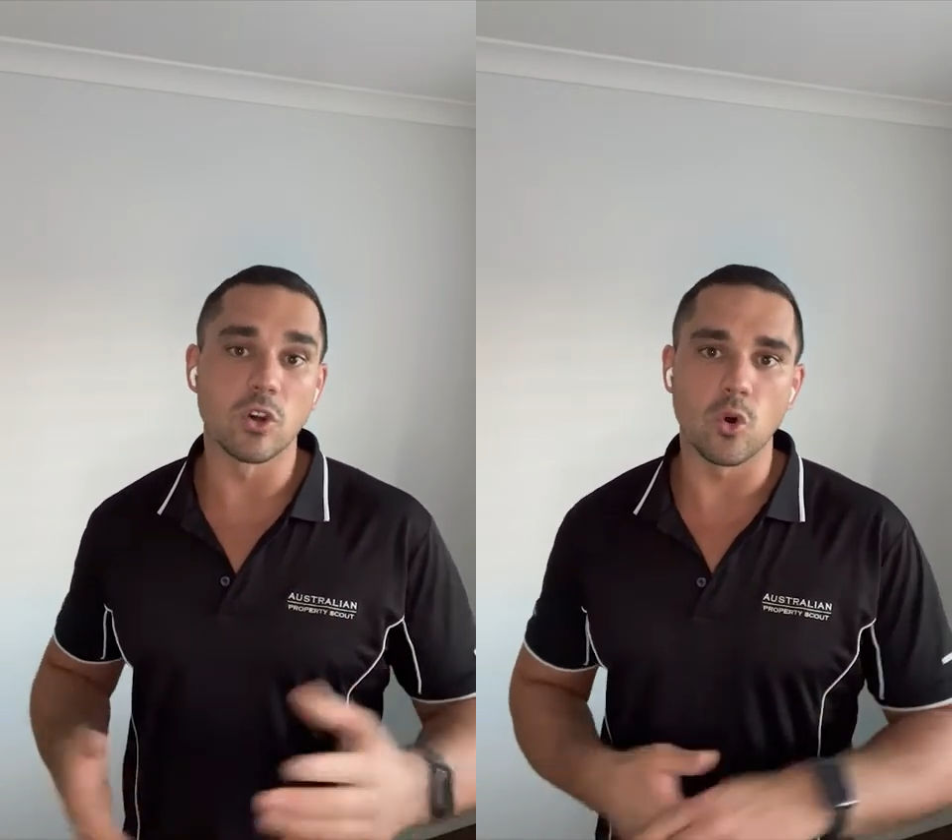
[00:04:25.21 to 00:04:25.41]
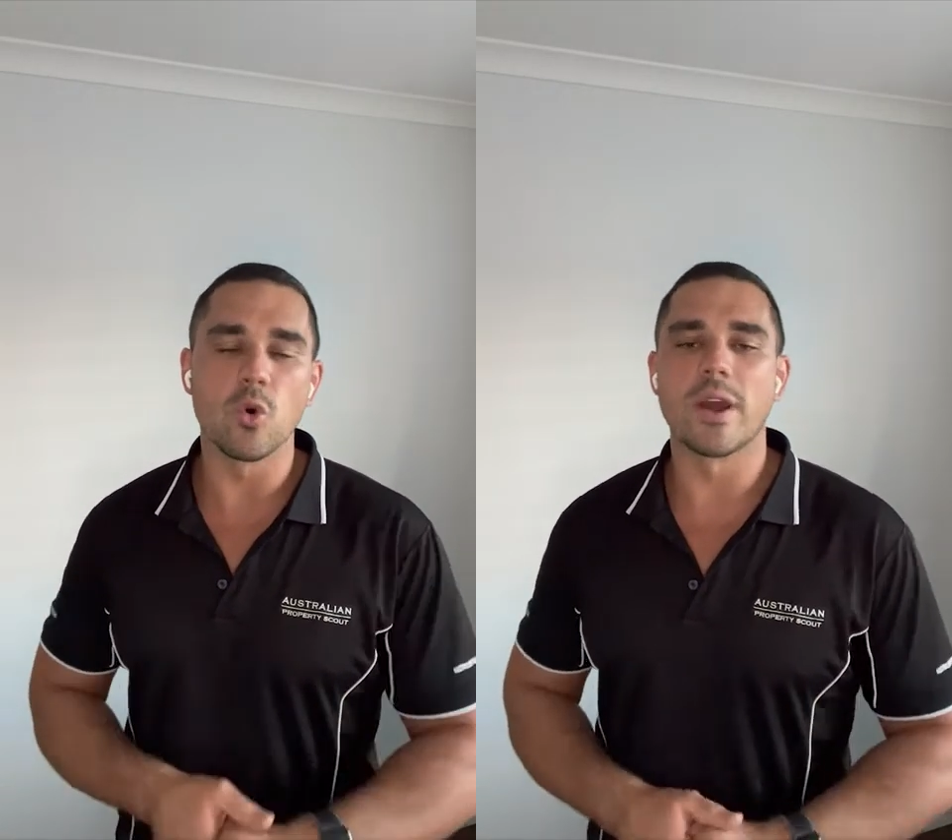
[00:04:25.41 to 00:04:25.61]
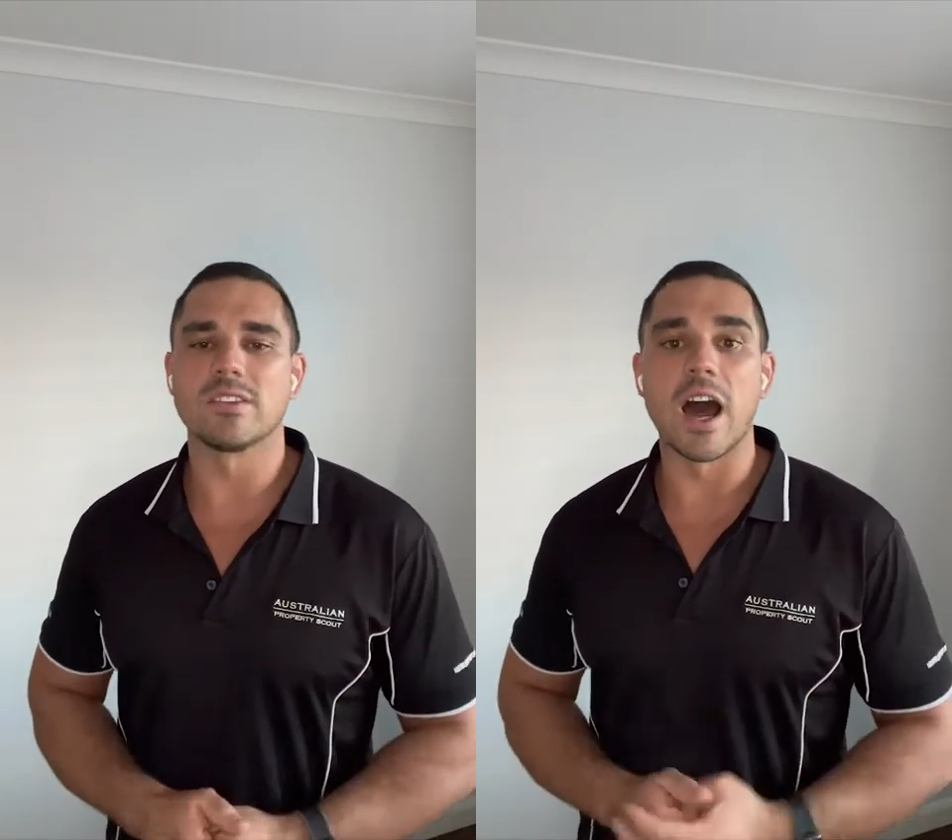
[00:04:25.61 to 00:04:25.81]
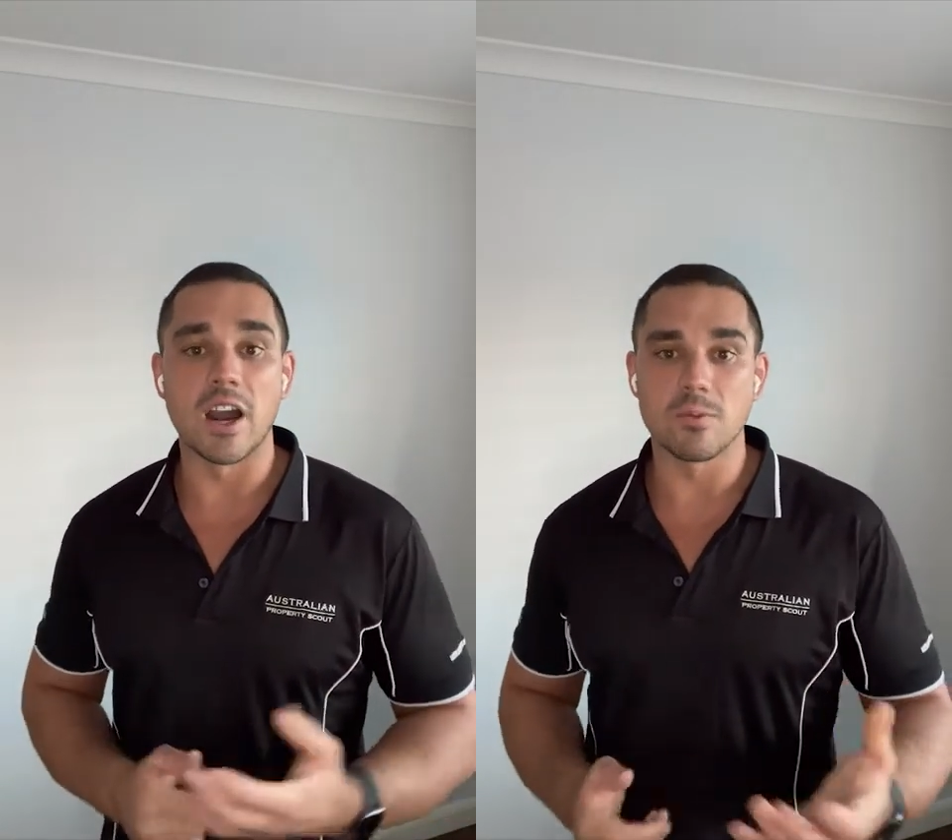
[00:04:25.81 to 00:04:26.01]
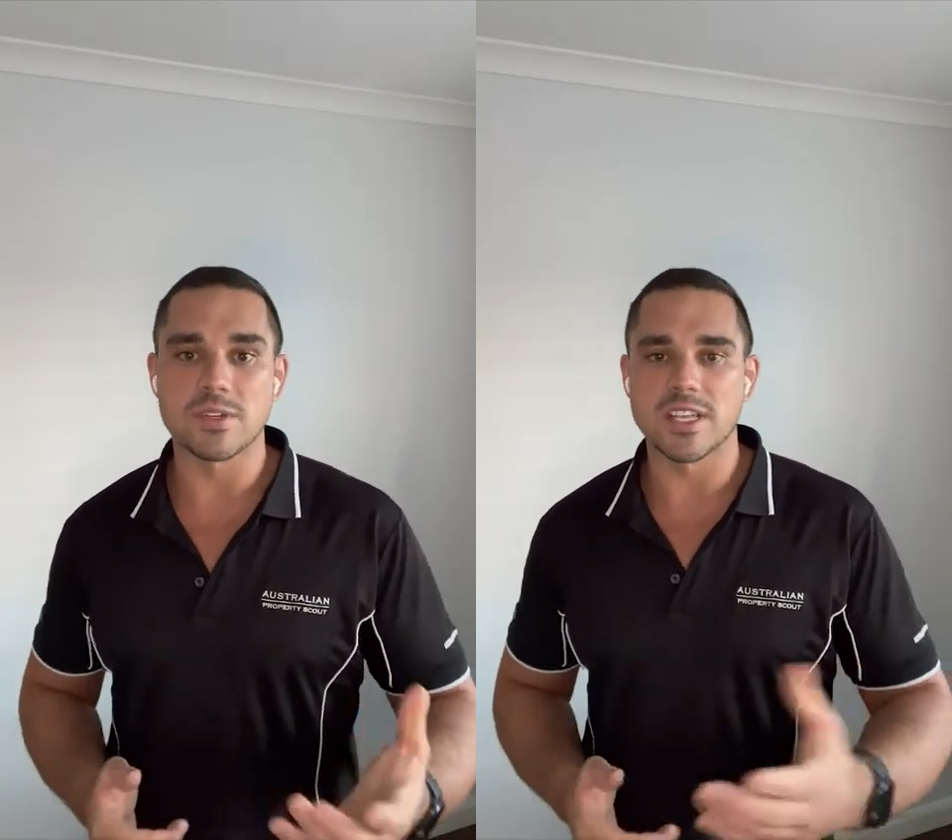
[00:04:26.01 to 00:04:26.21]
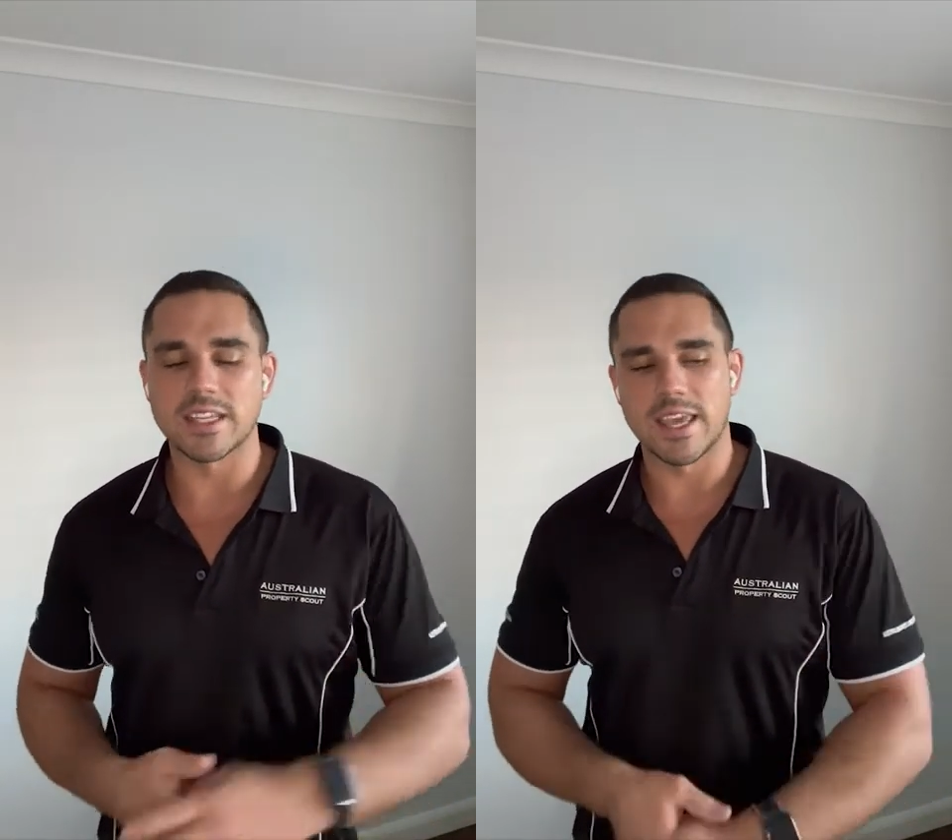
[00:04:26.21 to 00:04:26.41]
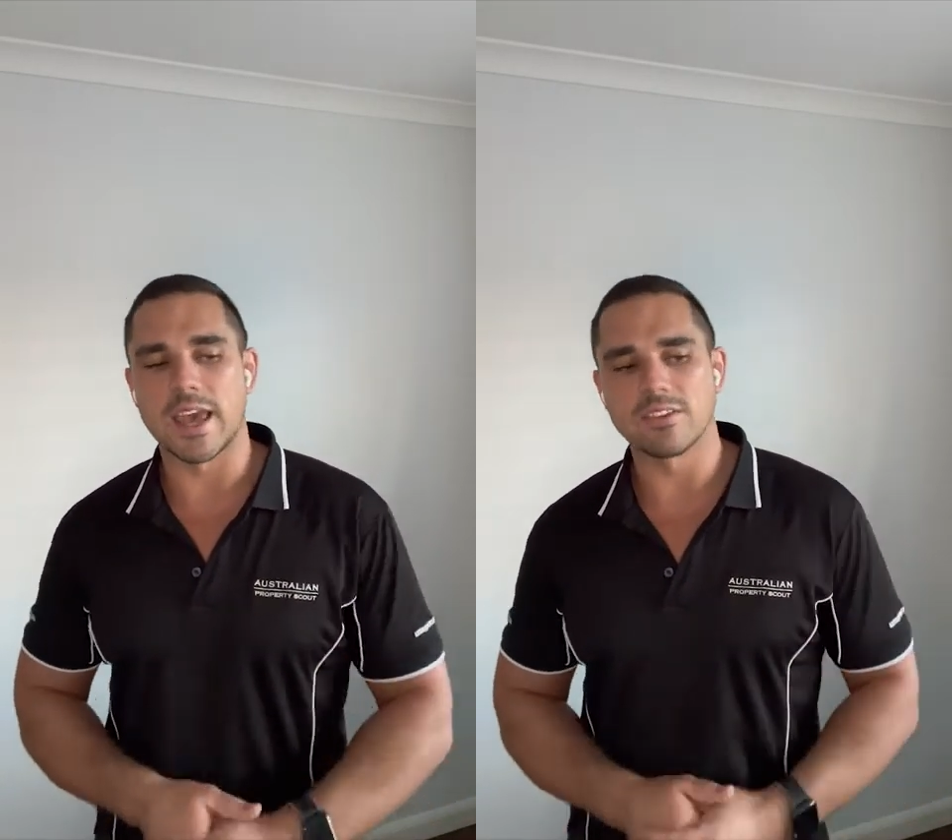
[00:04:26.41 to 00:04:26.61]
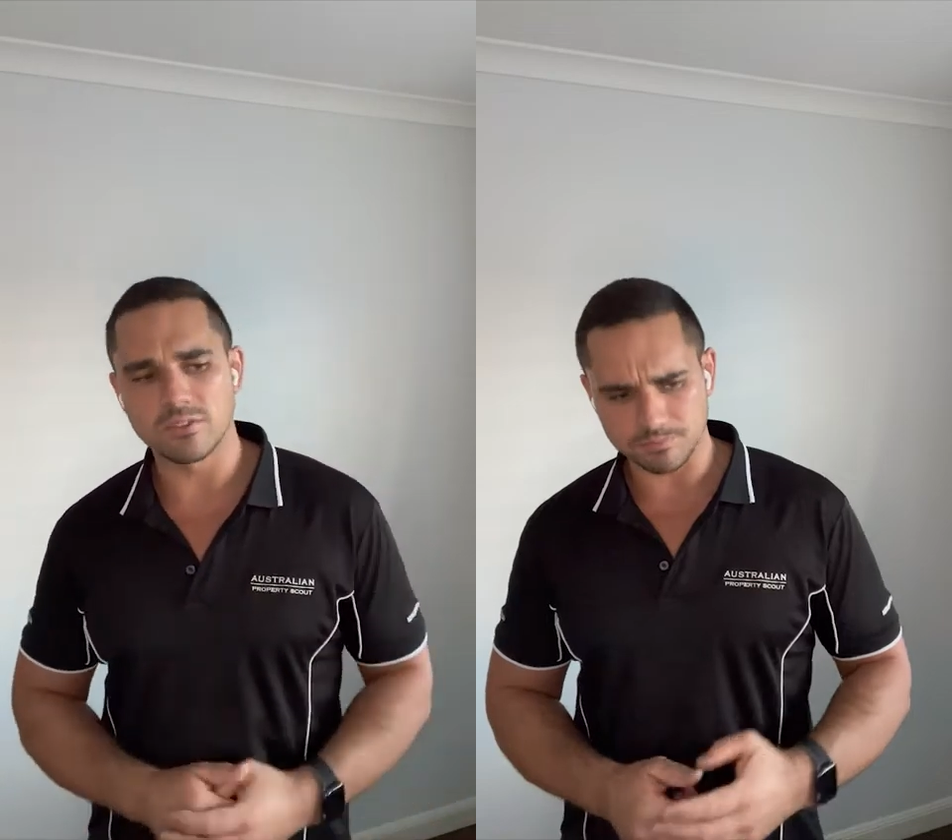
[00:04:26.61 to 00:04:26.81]
always 100% the
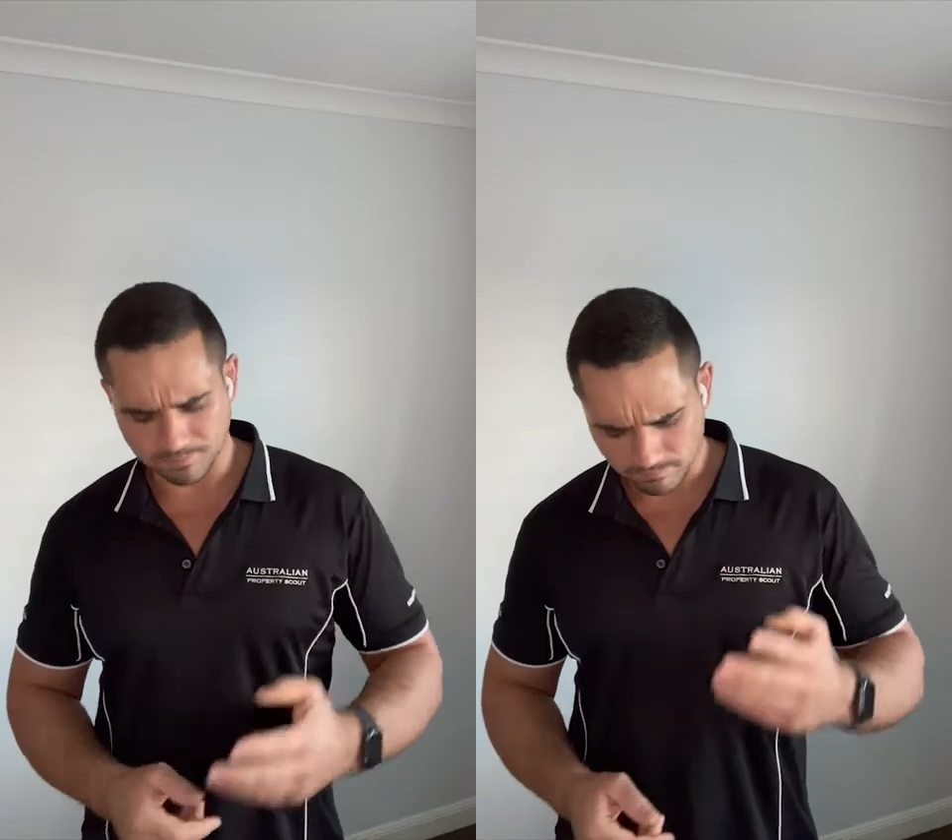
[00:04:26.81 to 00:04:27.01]
case.